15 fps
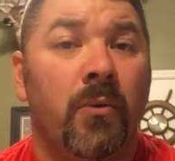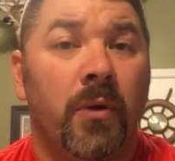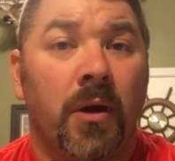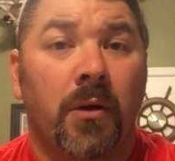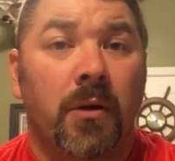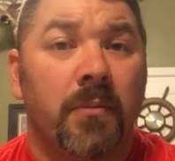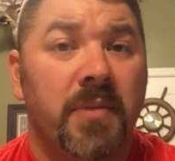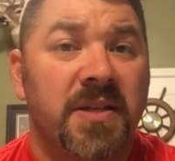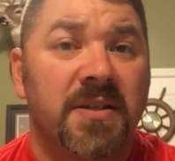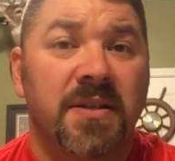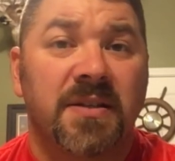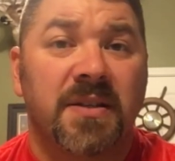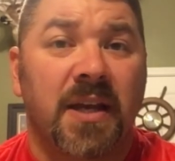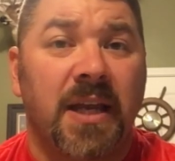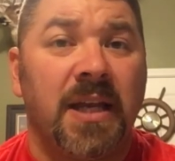We are a
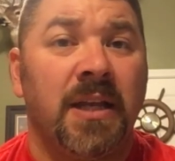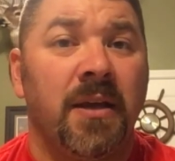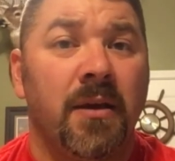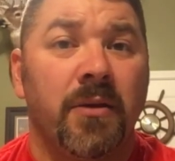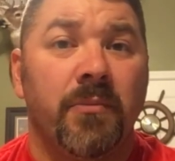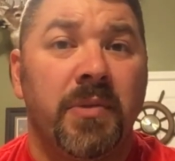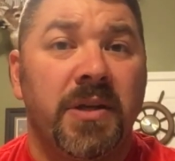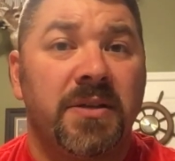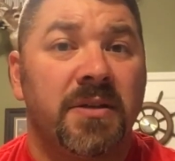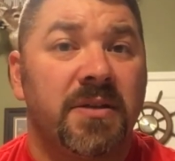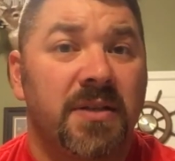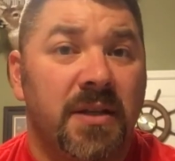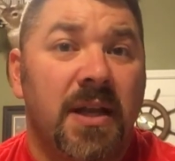business like any other business,